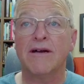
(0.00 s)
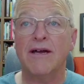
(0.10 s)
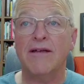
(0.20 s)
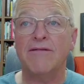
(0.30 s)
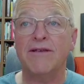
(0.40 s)

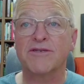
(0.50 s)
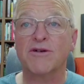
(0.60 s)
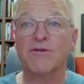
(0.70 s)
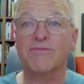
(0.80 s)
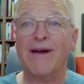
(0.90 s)
And this
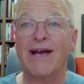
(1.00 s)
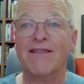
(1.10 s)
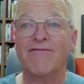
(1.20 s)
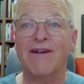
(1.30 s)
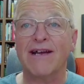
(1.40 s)
goes back
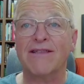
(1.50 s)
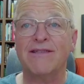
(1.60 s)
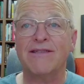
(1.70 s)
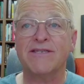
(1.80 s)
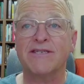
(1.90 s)
to the fact
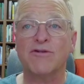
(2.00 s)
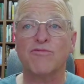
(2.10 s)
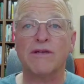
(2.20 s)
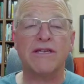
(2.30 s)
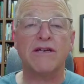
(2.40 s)
this isn't
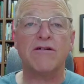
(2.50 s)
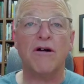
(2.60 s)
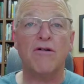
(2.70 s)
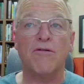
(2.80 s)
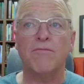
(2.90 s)
really your
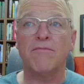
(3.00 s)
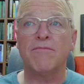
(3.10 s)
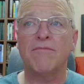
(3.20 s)
home.